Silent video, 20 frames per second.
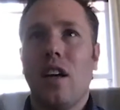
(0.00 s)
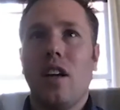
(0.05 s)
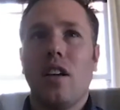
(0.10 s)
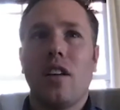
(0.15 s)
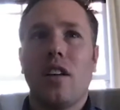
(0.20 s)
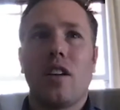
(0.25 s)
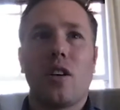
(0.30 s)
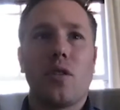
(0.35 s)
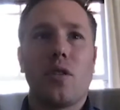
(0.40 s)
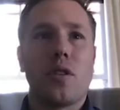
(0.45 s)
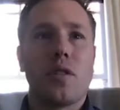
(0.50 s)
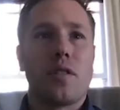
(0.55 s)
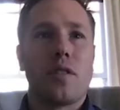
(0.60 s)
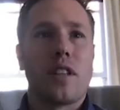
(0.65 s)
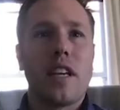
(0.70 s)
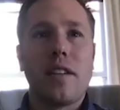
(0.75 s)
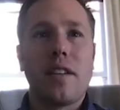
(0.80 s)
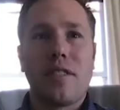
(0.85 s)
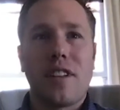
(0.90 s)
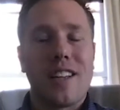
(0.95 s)
you know,
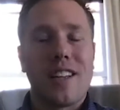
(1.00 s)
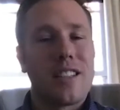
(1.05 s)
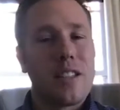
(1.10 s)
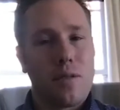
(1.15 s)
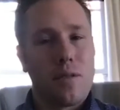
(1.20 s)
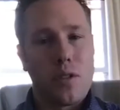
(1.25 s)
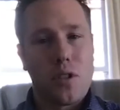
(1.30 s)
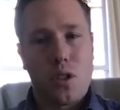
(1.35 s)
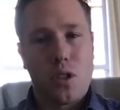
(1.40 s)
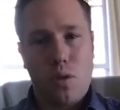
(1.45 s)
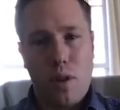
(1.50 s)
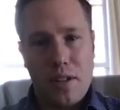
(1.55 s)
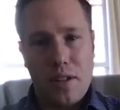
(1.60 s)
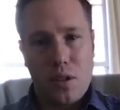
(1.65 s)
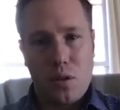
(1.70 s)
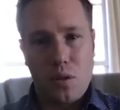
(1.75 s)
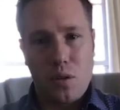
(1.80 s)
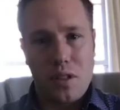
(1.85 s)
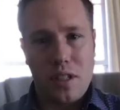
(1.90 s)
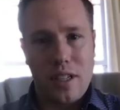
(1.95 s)
they've got different
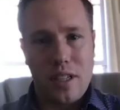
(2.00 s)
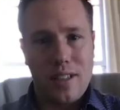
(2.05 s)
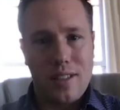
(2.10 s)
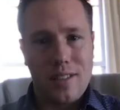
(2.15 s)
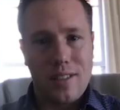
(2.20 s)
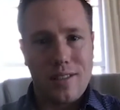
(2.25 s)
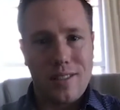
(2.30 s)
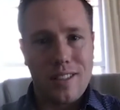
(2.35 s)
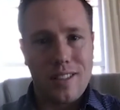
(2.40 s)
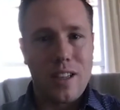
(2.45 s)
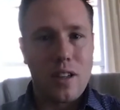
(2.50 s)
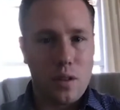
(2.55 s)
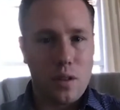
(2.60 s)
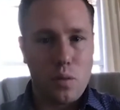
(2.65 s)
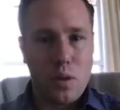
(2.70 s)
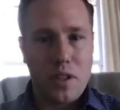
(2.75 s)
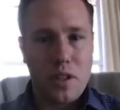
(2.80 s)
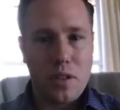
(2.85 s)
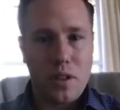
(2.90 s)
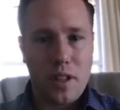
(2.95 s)
stressors than, you know, than
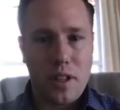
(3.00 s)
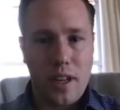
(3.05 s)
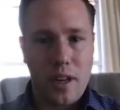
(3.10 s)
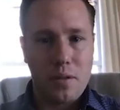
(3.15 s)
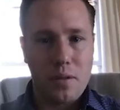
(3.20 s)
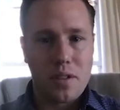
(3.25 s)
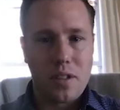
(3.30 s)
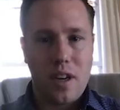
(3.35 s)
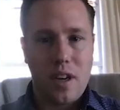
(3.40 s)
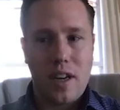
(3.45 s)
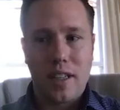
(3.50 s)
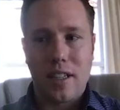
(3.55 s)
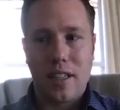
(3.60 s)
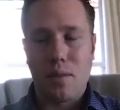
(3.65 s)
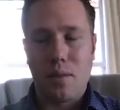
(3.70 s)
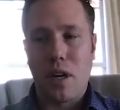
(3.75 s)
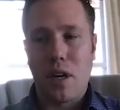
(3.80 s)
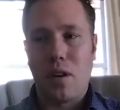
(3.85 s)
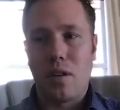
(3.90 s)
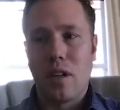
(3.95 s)
we do, like I was talking
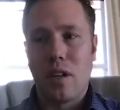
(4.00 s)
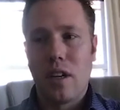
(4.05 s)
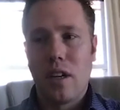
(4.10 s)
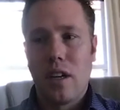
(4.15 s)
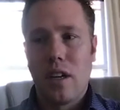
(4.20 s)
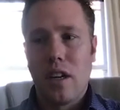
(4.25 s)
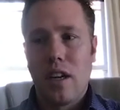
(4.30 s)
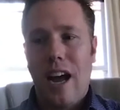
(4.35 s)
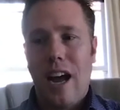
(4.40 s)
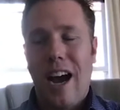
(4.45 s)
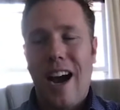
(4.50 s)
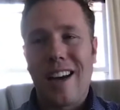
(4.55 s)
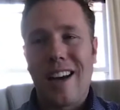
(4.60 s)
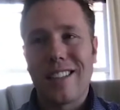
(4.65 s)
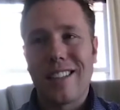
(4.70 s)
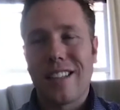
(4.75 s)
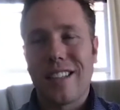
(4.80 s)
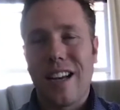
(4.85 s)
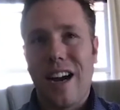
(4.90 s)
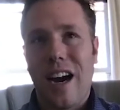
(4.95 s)
about. How
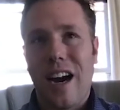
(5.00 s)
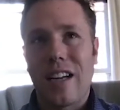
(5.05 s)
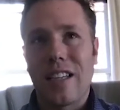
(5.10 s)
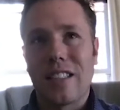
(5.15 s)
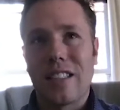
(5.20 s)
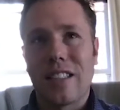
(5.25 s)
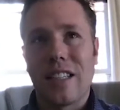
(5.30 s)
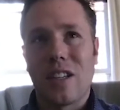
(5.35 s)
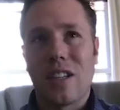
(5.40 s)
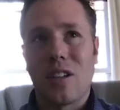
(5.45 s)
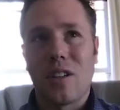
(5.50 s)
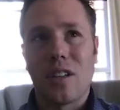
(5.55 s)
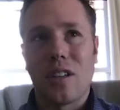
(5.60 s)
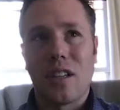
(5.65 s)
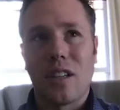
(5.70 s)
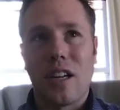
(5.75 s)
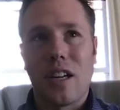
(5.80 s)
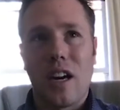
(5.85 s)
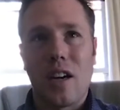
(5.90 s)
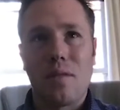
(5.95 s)
does
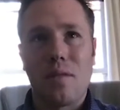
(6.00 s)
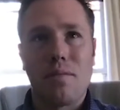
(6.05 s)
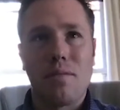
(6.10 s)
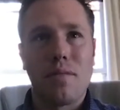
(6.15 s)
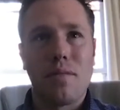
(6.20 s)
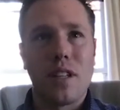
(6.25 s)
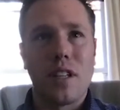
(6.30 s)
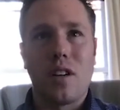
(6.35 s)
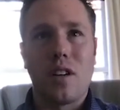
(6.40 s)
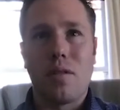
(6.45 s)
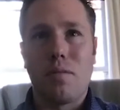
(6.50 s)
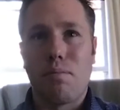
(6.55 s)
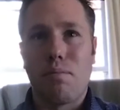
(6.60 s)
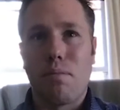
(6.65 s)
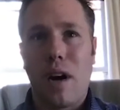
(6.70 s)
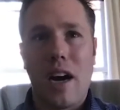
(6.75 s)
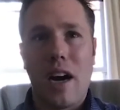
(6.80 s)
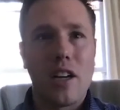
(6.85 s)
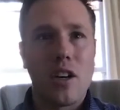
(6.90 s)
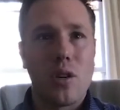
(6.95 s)
their gut, you know,
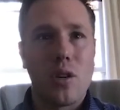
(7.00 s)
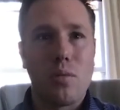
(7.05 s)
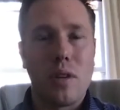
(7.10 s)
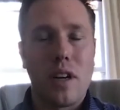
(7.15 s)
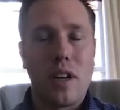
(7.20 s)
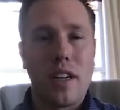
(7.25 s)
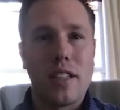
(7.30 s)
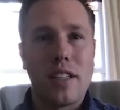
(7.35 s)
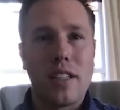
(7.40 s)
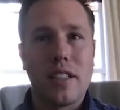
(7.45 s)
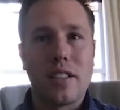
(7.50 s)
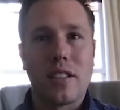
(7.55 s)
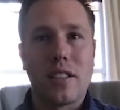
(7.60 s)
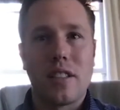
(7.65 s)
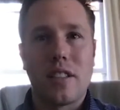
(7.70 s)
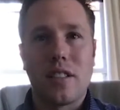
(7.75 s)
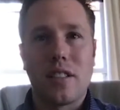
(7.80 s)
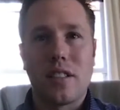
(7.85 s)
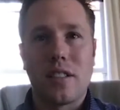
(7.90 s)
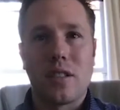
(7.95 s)
biome, is
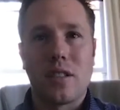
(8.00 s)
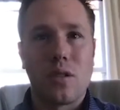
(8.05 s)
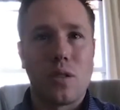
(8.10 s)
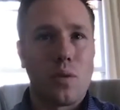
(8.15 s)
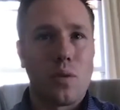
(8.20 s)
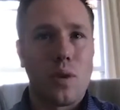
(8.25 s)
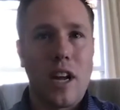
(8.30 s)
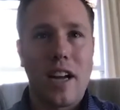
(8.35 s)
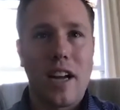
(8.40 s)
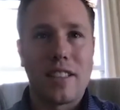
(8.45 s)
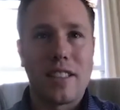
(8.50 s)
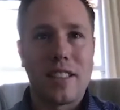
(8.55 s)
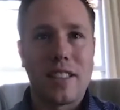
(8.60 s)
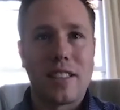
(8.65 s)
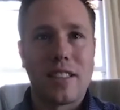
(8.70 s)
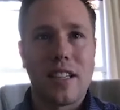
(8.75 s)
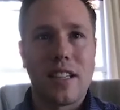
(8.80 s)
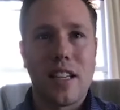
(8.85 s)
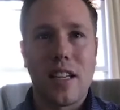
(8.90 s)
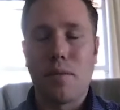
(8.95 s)
it sort of reacting the
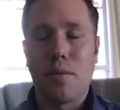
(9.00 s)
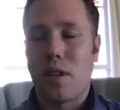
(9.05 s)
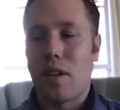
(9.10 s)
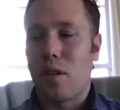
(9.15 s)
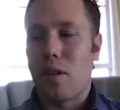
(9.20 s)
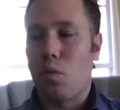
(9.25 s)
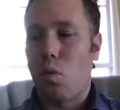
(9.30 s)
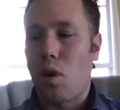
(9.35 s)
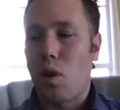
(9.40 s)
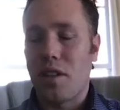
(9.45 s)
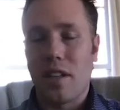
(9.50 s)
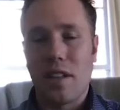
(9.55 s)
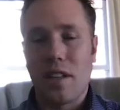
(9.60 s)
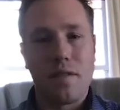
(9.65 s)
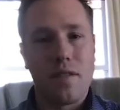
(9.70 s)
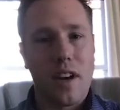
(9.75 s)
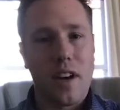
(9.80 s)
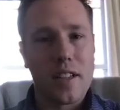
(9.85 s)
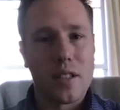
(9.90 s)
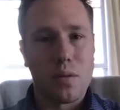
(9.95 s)
same? And what
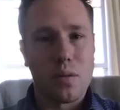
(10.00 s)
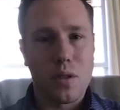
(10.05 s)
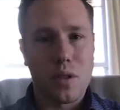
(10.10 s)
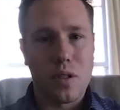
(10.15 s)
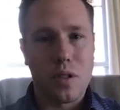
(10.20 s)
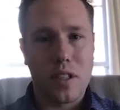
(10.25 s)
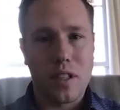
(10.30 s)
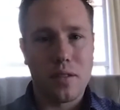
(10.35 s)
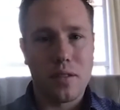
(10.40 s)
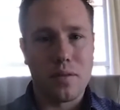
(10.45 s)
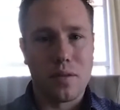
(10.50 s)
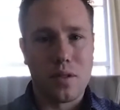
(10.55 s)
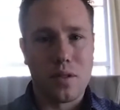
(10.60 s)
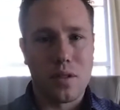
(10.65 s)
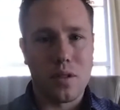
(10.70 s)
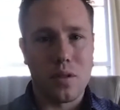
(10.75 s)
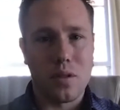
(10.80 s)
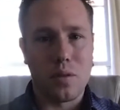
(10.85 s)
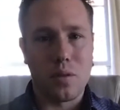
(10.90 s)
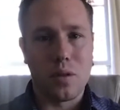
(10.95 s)
advice would you give
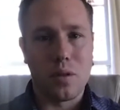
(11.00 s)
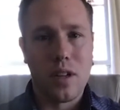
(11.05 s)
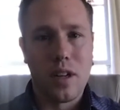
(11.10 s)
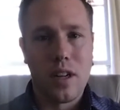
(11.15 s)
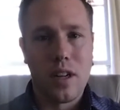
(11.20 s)
to